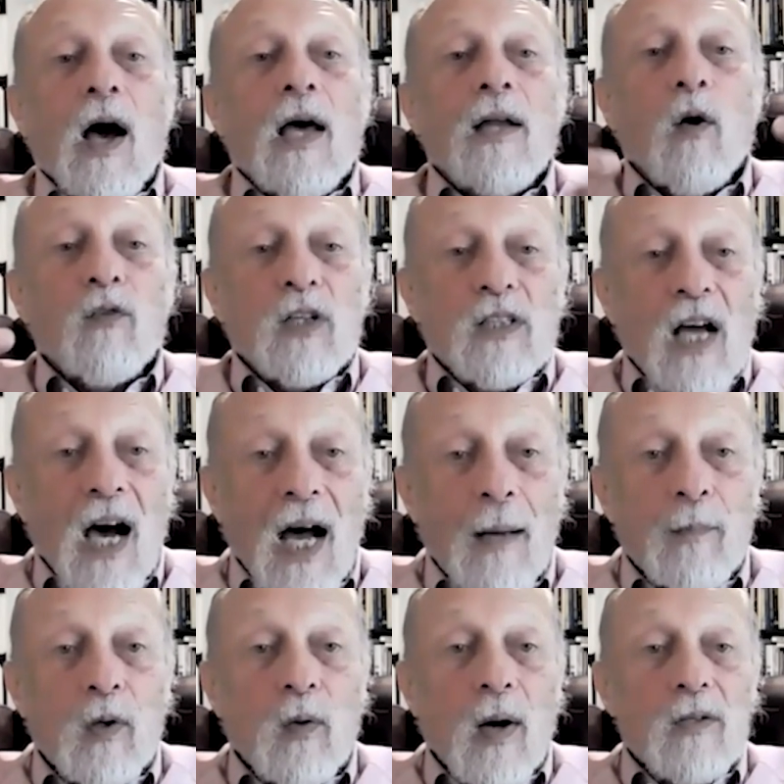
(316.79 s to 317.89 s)
And over
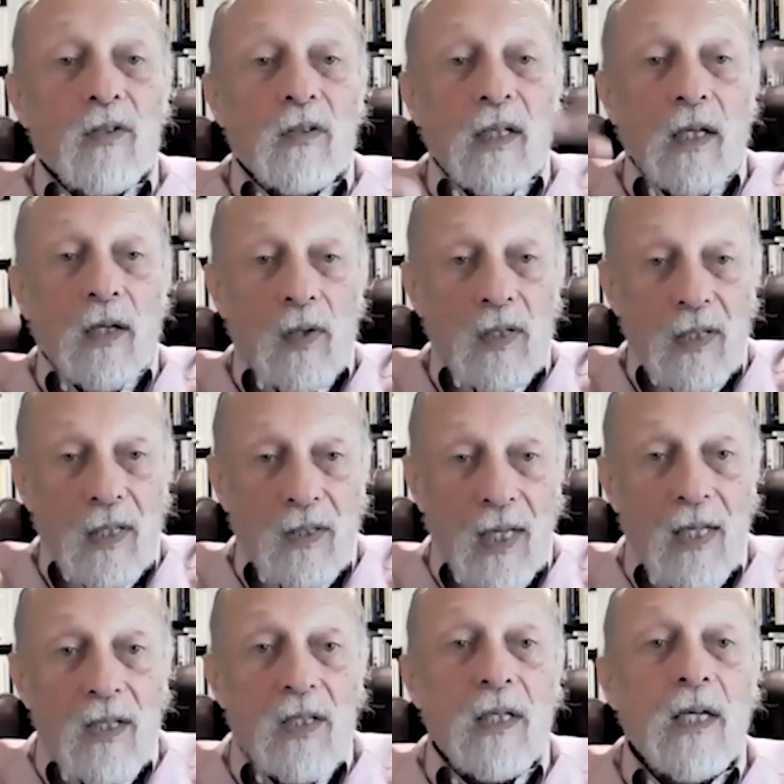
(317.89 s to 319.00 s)
time, you gradually increase the
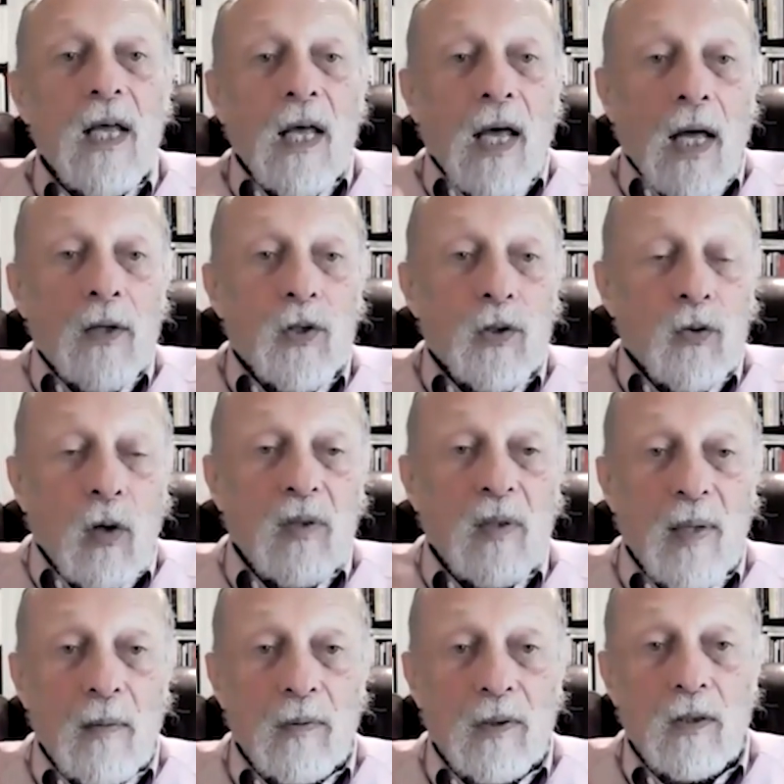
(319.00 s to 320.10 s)
intensity and you should normally
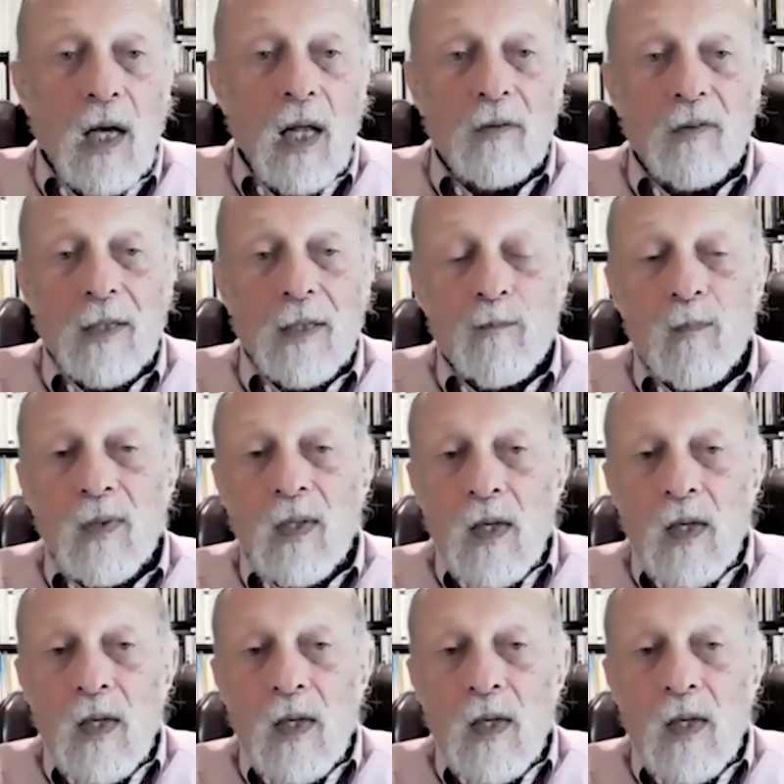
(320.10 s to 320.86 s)
be able to tolerate it.